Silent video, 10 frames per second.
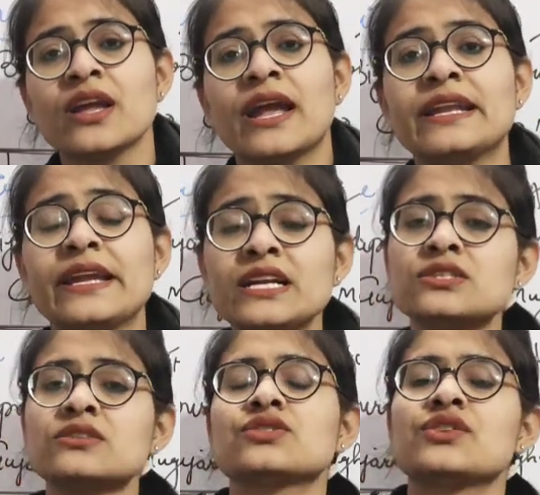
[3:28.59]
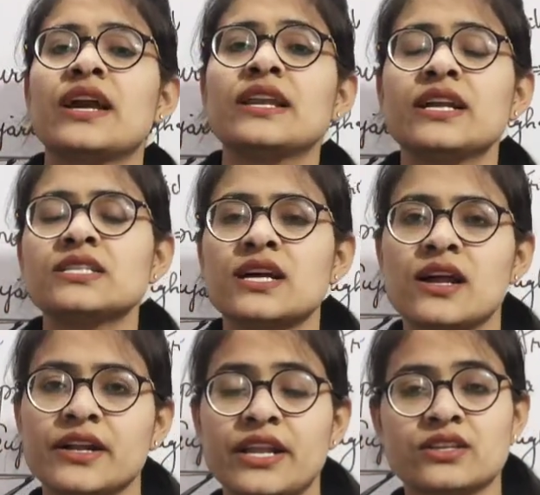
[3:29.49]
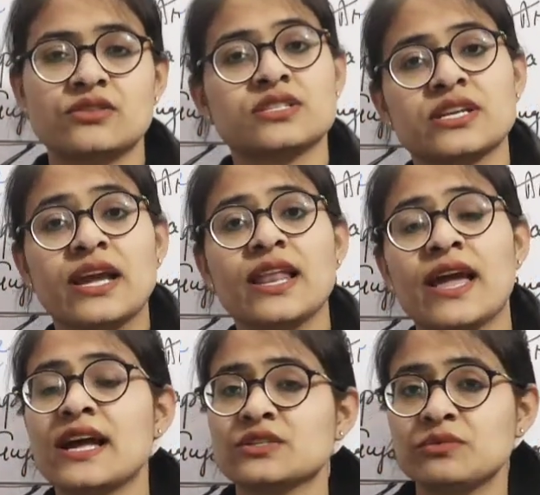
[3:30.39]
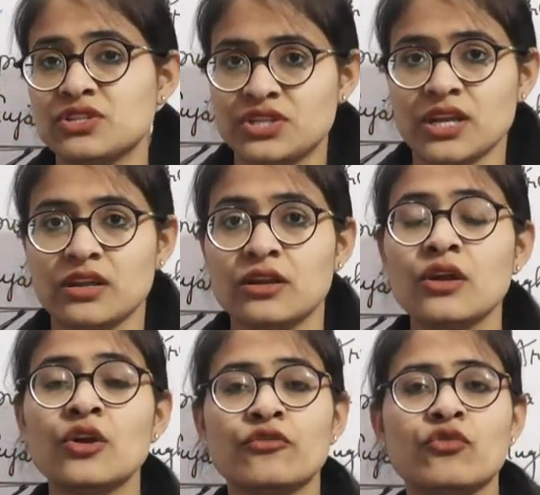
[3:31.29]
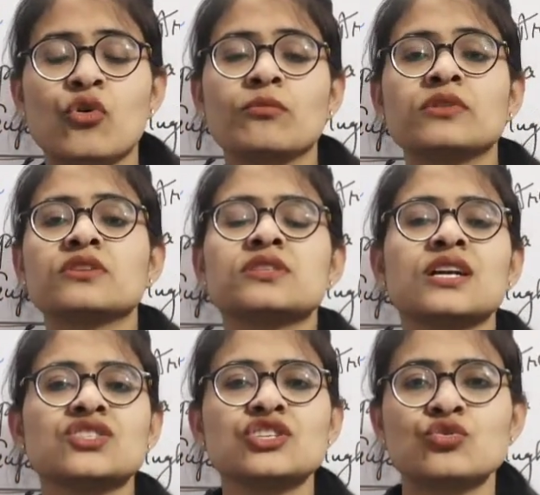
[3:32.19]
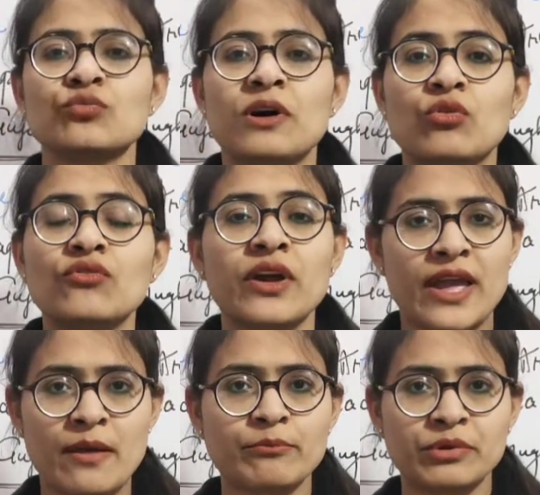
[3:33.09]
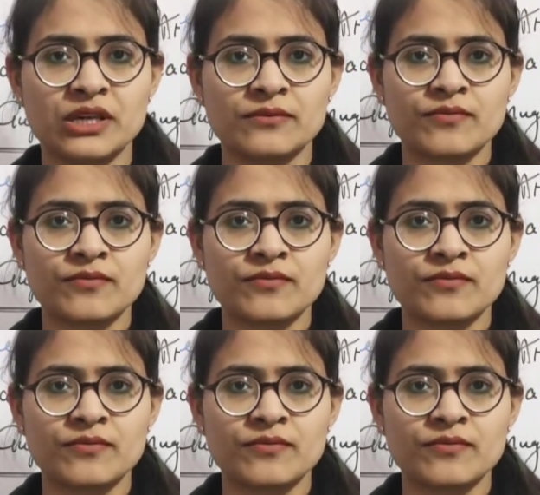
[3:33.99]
and its architectural style has been taken from the Sanchi Stupa of MP.